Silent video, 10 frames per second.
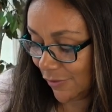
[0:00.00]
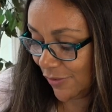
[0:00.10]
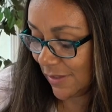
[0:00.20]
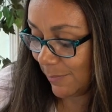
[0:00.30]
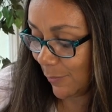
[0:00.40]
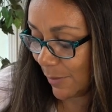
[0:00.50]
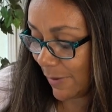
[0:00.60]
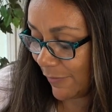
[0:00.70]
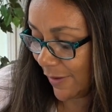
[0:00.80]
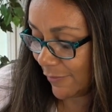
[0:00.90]
but she's gonna be one of
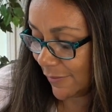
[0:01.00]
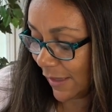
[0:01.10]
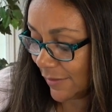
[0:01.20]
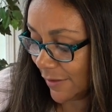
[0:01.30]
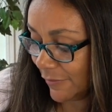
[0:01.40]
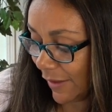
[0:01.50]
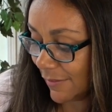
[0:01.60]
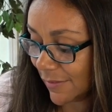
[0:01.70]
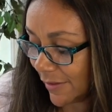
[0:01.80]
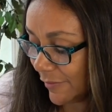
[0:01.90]
my favorites. I
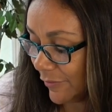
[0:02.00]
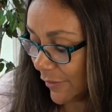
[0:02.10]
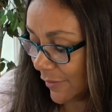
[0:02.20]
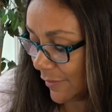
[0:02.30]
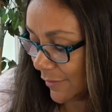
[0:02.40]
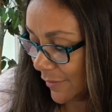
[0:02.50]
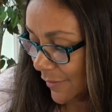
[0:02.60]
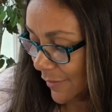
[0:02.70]
love the